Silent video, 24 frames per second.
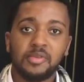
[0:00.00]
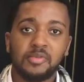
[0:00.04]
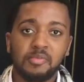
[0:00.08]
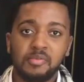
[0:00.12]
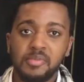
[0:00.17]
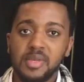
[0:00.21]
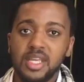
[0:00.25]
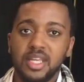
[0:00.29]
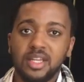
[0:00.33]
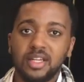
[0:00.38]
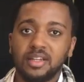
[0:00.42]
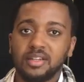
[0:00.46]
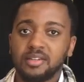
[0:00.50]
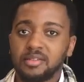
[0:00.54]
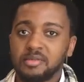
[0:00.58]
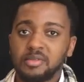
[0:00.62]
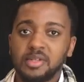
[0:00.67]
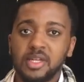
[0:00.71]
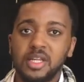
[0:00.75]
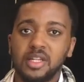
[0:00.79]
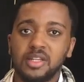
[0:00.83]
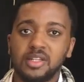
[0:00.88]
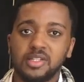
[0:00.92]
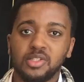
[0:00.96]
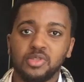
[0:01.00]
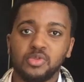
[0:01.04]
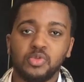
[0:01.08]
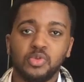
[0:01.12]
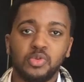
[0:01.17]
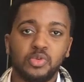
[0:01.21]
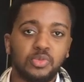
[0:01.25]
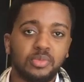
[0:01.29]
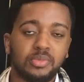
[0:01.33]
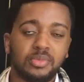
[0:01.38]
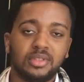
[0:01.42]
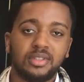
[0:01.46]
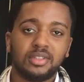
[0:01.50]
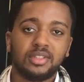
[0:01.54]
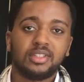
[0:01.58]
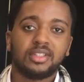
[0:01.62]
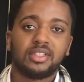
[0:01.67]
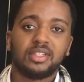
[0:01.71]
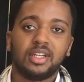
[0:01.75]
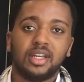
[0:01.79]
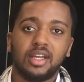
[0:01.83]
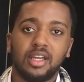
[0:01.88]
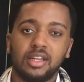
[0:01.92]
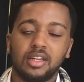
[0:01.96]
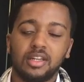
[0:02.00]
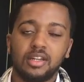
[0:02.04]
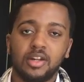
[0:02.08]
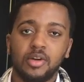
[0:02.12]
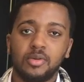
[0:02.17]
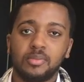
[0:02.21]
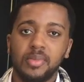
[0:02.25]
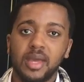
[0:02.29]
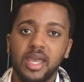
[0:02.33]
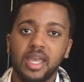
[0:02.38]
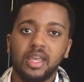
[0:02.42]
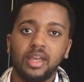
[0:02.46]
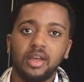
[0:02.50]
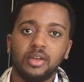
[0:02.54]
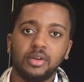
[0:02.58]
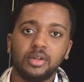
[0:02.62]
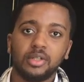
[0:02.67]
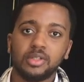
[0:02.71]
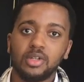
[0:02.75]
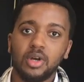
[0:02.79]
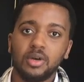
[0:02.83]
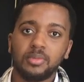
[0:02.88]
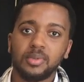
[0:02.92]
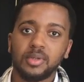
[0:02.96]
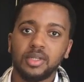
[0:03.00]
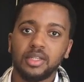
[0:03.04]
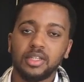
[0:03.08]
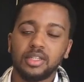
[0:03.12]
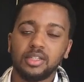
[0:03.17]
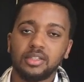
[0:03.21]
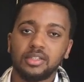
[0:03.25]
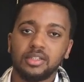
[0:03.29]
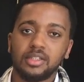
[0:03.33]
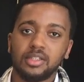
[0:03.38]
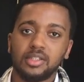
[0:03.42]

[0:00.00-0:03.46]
me in in this room and then I'll bang out a topic in,